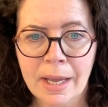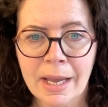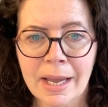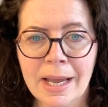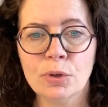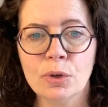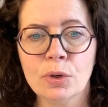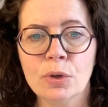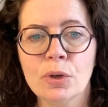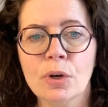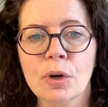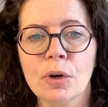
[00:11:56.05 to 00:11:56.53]

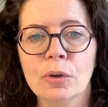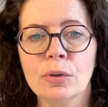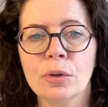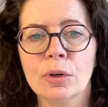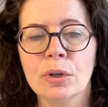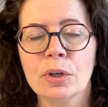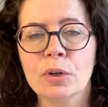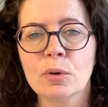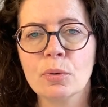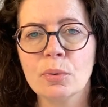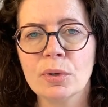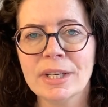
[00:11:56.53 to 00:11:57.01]
You're
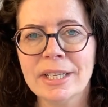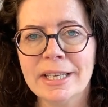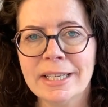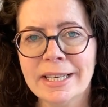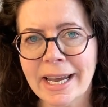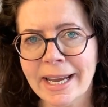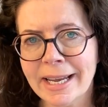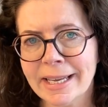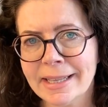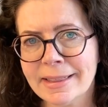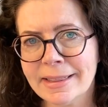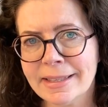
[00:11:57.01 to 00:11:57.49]
gonna
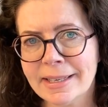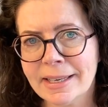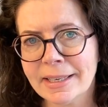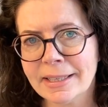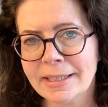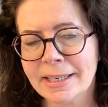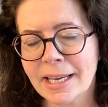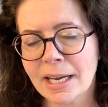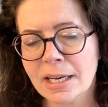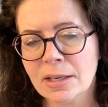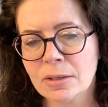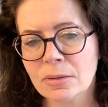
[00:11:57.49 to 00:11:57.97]
create the
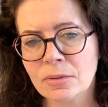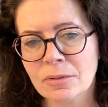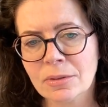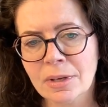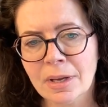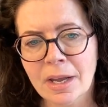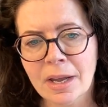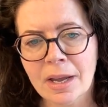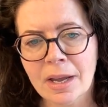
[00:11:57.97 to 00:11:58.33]
account,